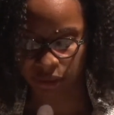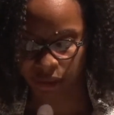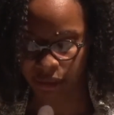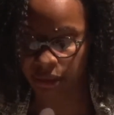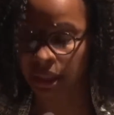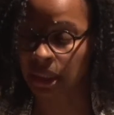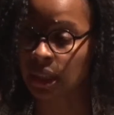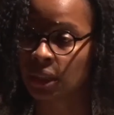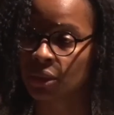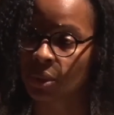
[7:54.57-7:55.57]
theory
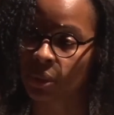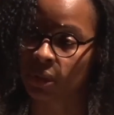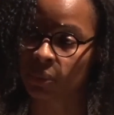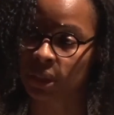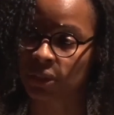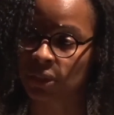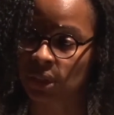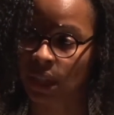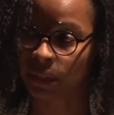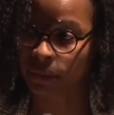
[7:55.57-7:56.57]
toward which
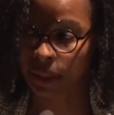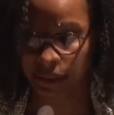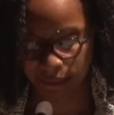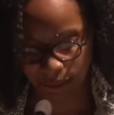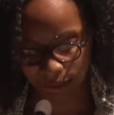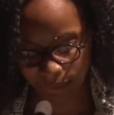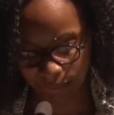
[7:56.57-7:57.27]
I write.